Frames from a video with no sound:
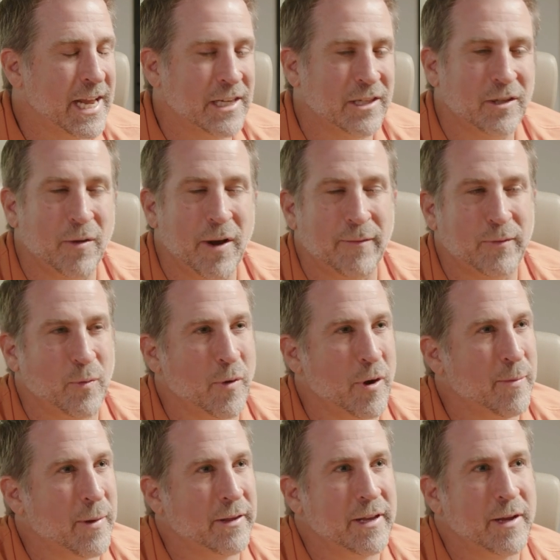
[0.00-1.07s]
agents don't have to worry
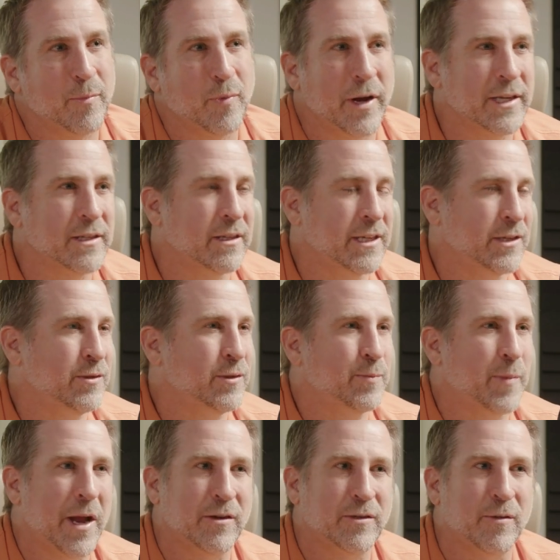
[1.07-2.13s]
about the appraisal issues.
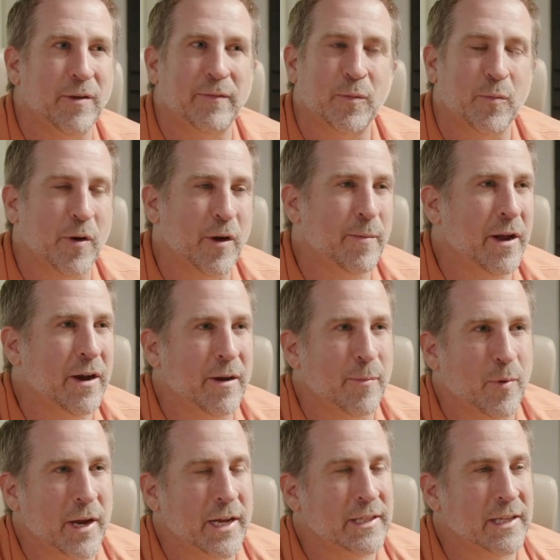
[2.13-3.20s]
Buyers don't have to worry about it
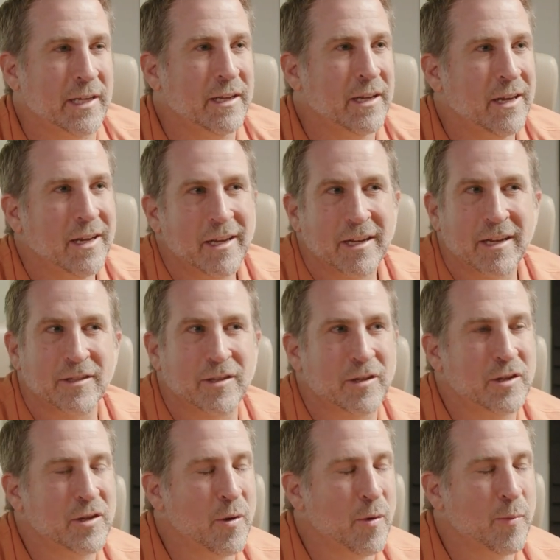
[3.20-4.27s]
appraising.
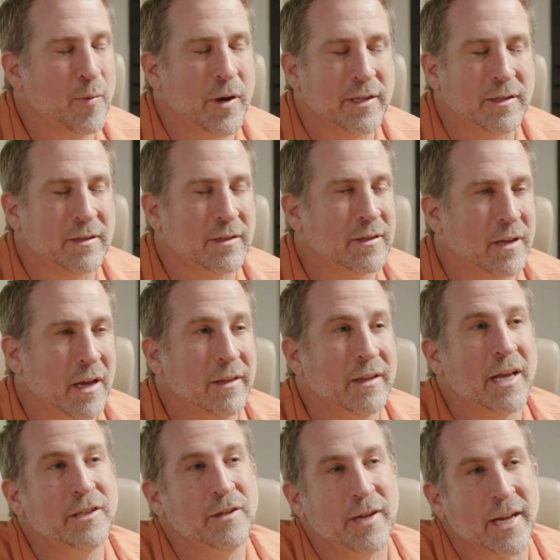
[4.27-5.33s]
There's no appraisals
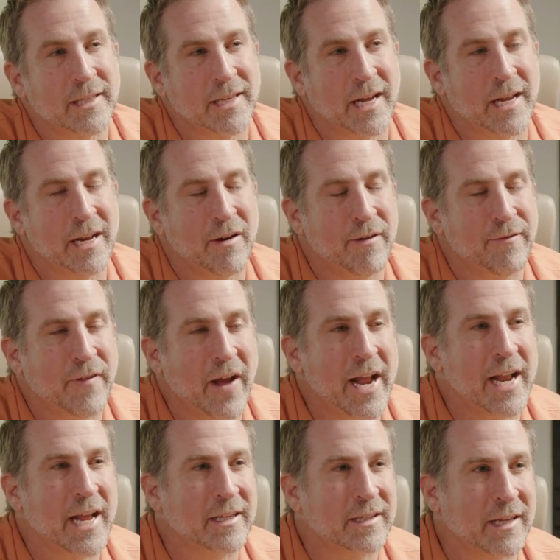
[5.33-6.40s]
unless you get secondary
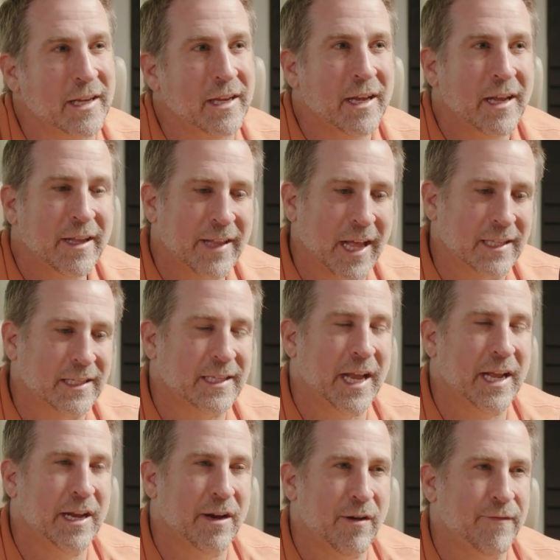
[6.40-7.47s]
financing. That
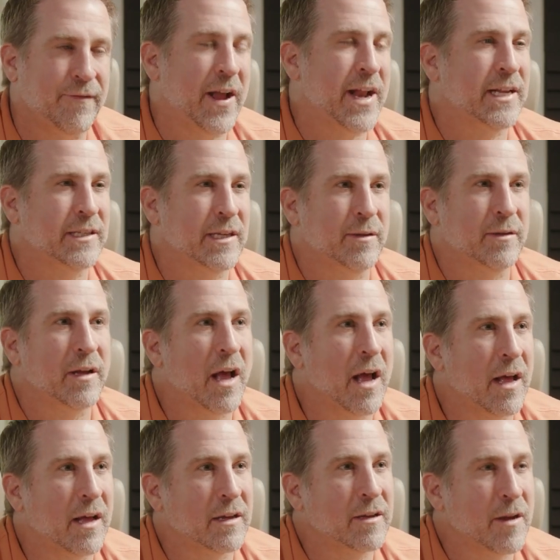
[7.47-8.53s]
secondary financing
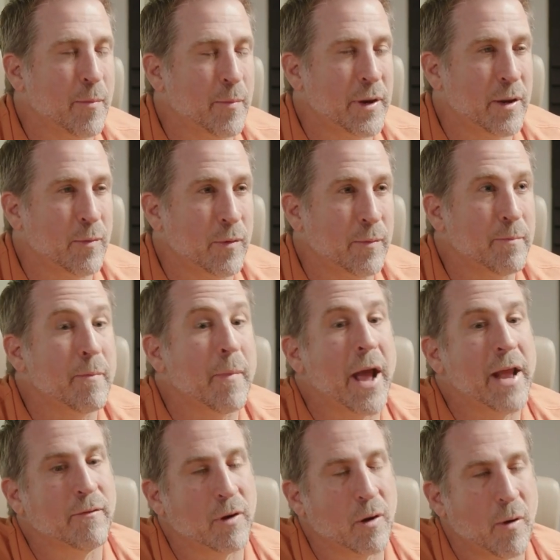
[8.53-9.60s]
company
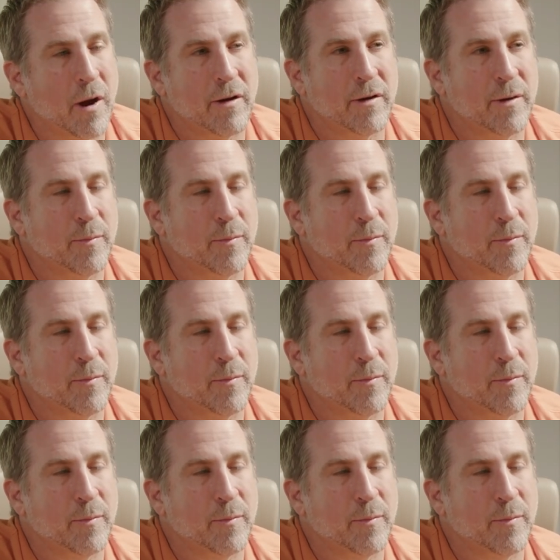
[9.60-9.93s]
might require an